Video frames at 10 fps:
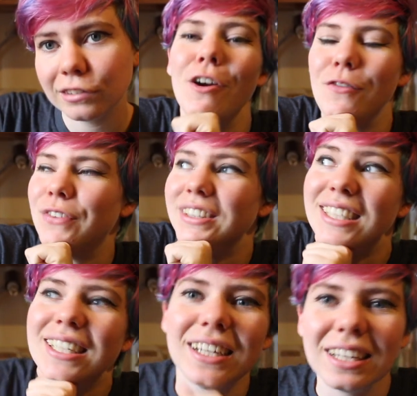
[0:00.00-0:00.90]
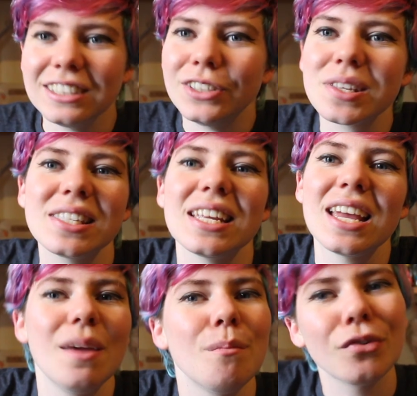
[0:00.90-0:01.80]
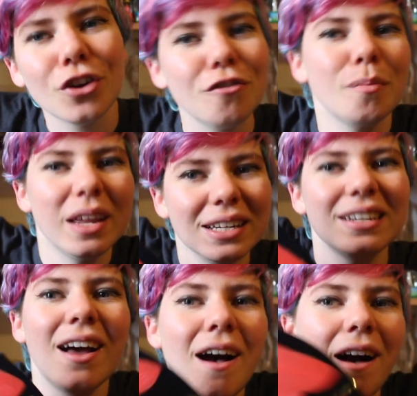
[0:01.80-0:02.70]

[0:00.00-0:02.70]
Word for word: Hopefully, you'll see an improvement.